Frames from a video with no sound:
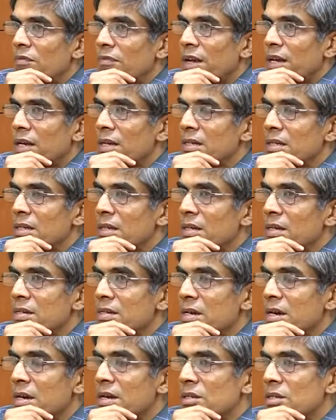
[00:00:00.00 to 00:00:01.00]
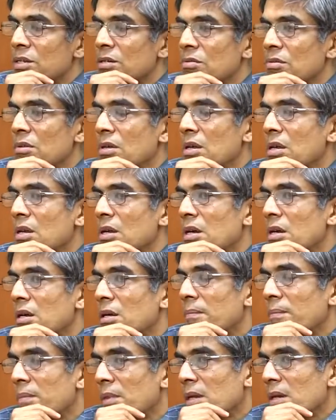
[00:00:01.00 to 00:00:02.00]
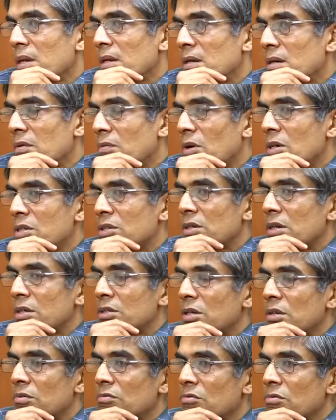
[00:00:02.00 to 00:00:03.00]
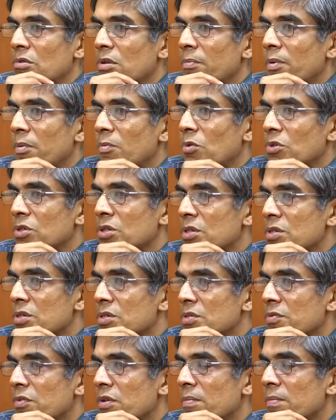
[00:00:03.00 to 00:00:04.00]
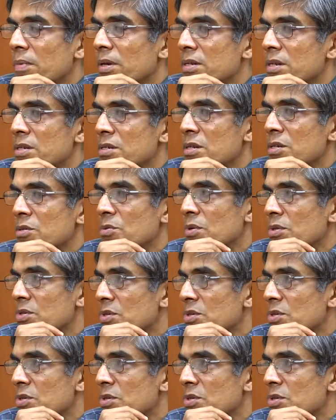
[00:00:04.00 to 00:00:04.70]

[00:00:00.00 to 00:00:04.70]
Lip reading: faculty is, in addition to the reward structure through the promotions from assistant to